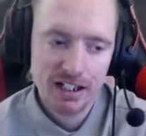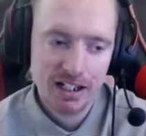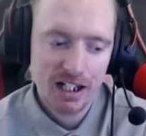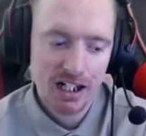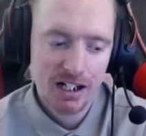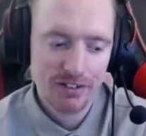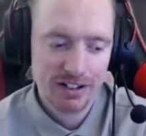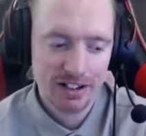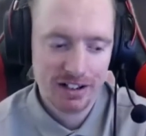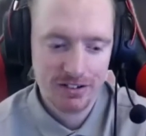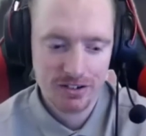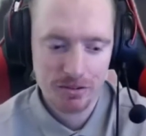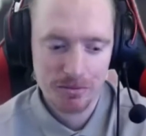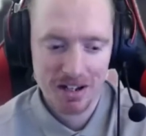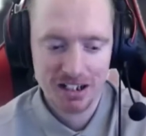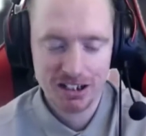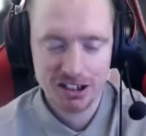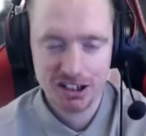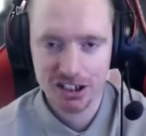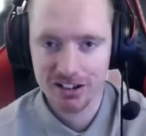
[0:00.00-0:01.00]
I mean, as you
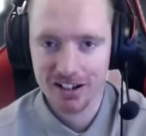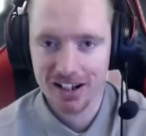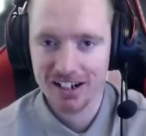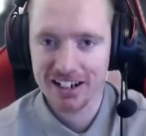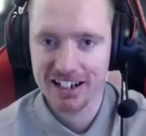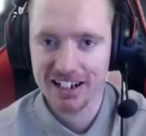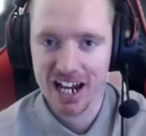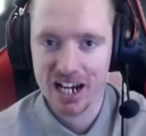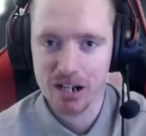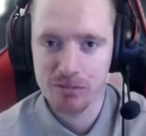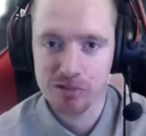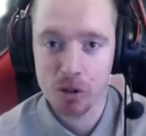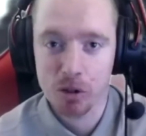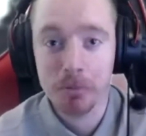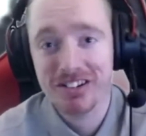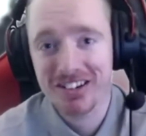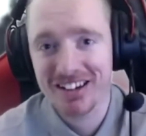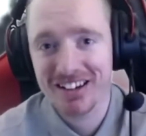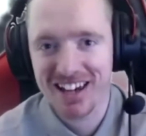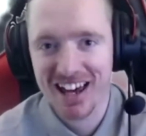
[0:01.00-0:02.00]
mentioned, Harry Kane probably
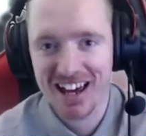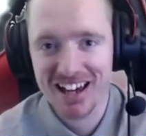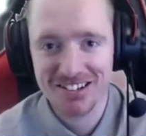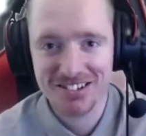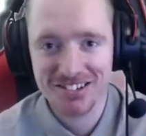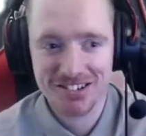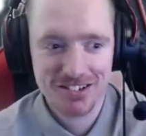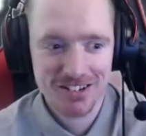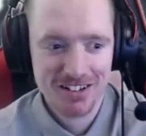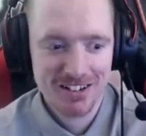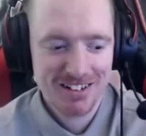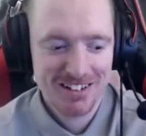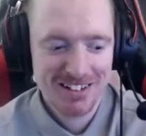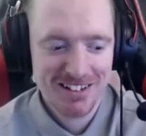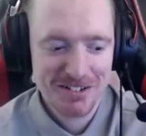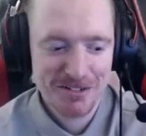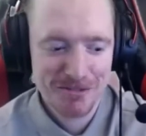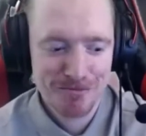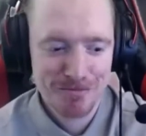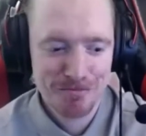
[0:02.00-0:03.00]
did get his
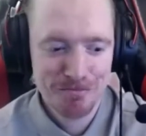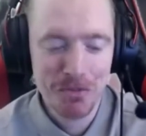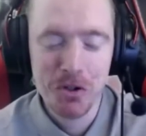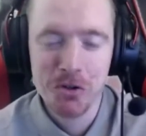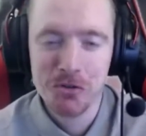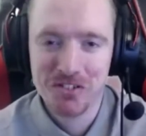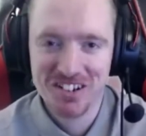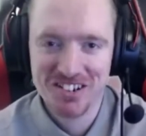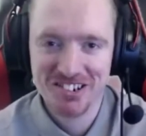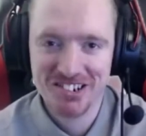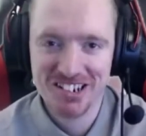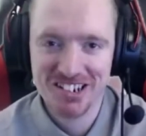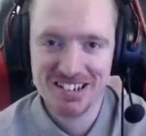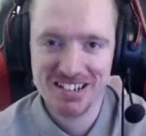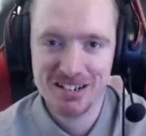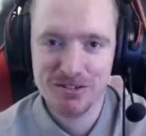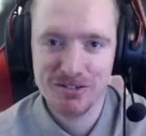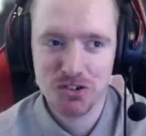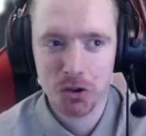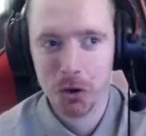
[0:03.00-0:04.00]
move to
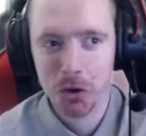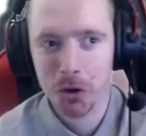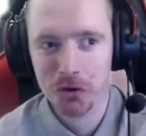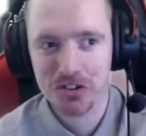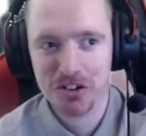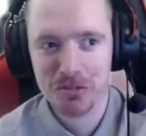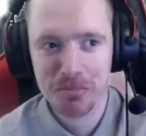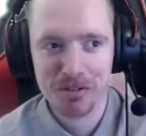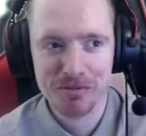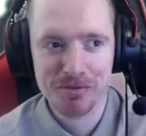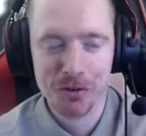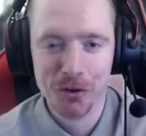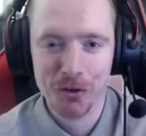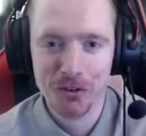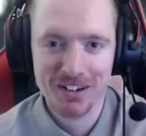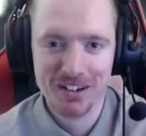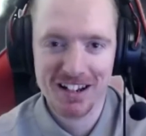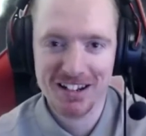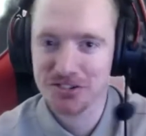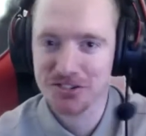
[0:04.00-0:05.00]
City sorted before
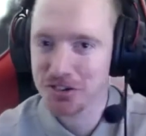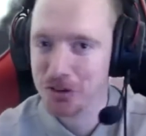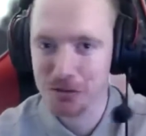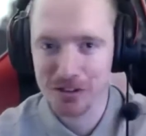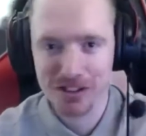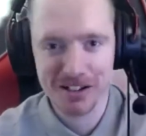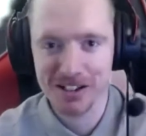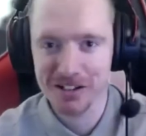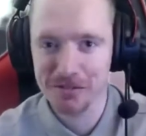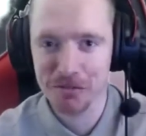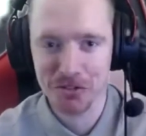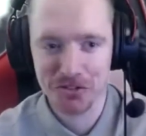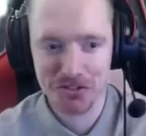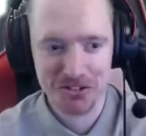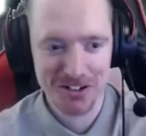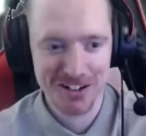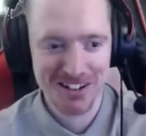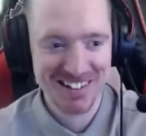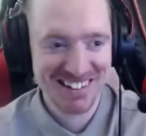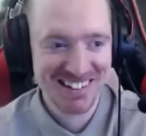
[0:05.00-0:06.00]
then, so he must
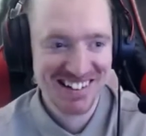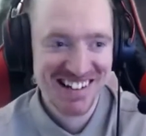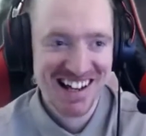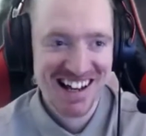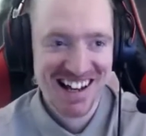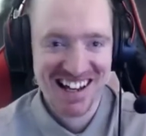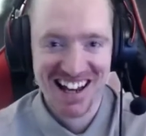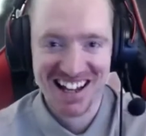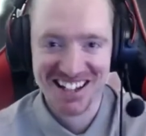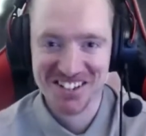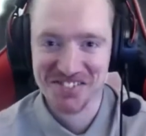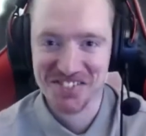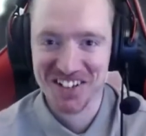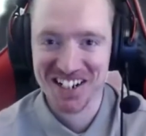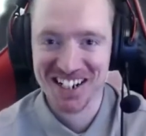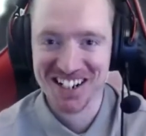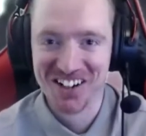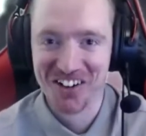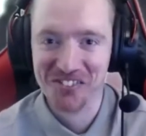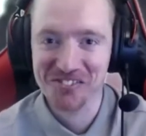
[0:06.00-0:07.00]
have had a bit
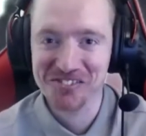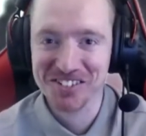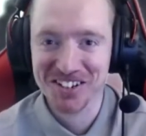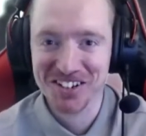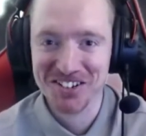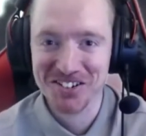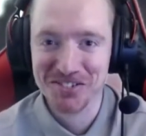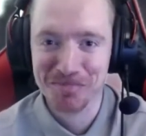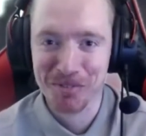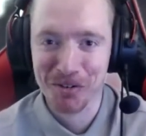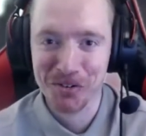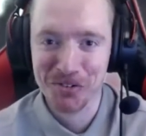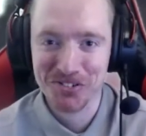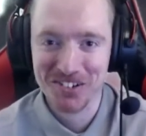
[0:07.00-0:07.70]
of confidence boost.